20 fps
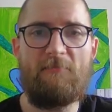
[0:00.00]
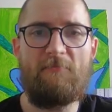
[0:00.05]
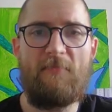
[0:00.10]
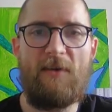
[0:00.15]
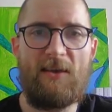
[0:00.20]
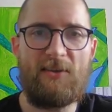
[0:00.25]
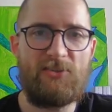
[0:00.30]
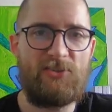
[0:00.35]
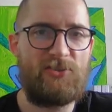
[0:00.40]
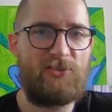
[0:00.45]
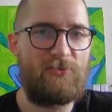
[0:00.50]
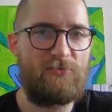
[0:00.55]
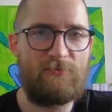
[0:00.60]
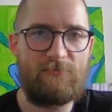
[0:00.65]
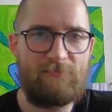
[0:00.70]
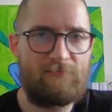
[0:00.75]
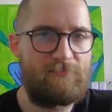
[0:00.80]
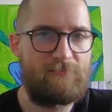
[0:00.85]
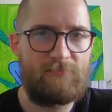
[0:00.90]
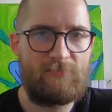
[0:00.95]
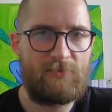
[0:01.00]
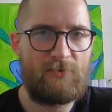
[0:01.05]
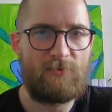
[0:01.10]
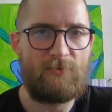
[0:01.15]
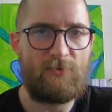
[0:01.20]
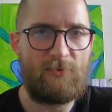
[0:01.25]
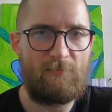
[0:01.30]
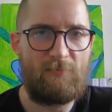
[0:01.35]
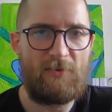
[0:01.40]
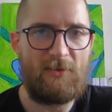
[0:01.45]
makes you
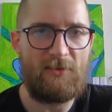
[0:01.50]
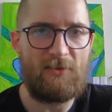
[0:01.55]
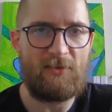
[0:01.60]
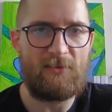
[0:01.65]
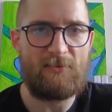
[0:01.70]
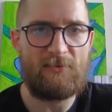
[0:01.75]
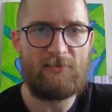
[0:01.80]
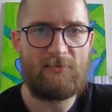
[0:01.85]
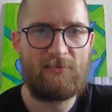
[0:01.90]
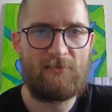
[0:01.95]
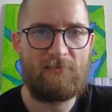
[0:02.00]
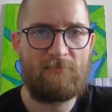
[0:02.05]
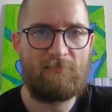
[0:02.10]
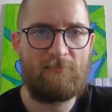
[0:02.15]
repeat it